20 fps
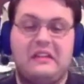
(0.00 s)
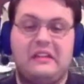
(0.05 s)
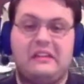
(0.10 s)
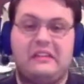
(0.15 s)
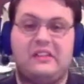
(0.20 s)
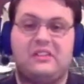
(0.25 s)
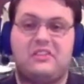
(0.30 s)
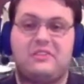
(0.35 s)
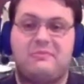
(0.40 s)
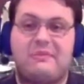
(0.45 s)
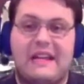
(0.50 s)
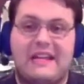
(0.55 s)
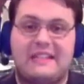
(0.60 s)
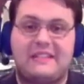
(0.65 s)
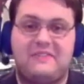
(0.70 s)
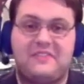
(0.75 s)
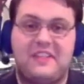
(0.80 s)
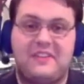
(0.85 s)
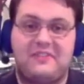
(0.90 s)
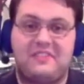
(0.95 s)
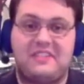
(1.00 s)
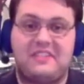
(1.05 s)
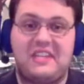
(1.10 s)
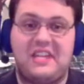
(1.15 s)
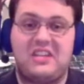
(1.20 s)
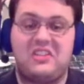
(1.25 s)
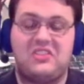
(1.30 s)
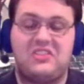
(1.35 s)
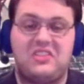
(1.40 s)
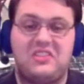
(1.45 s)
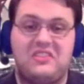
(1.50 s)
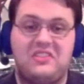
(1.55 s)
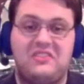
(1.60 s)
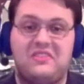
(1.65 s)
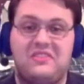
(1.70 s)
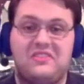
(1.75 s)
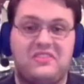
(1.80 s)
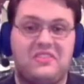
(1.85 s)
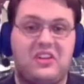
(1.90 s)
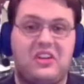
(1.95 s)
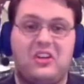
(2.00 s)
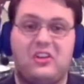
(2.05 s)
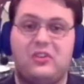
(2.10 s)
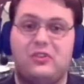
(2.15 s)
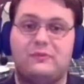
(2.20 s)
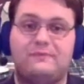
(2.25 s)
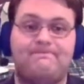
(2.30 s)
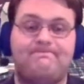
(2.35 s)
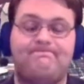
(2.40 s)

there's massive devastation. So,